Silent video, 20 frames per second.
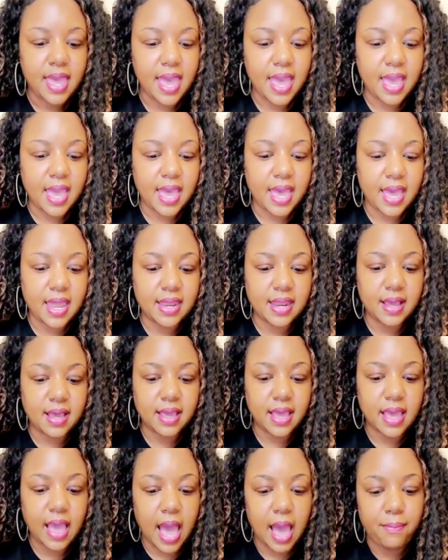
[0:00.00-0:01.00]
And
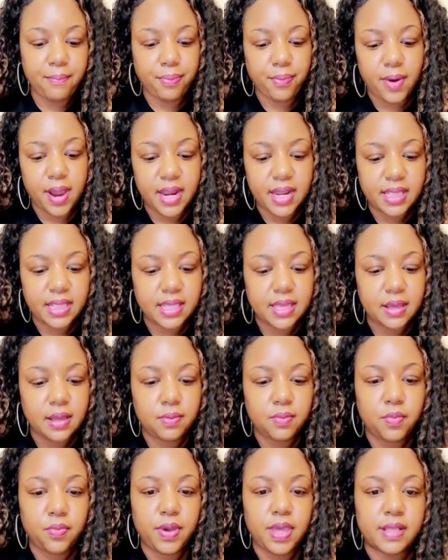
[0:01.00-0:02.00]
I breaded
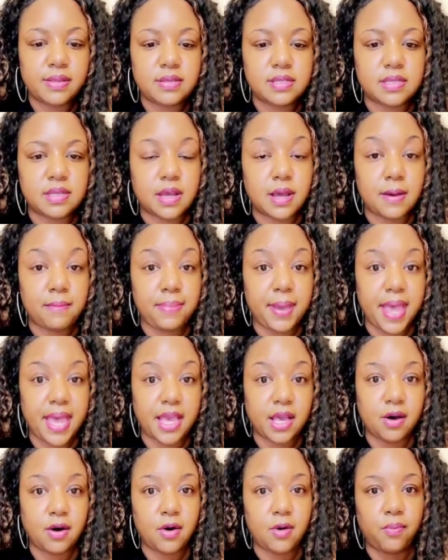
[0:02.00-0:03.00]
them with some
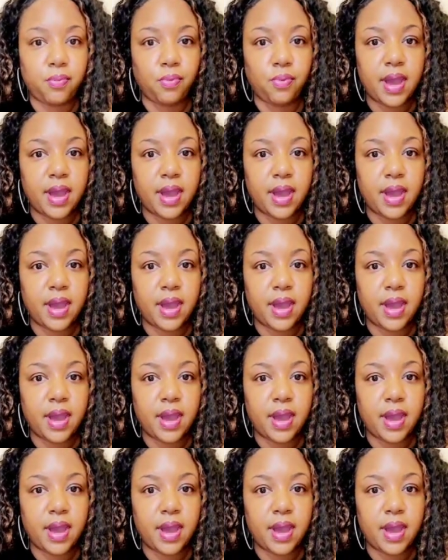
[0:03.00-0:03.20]
panko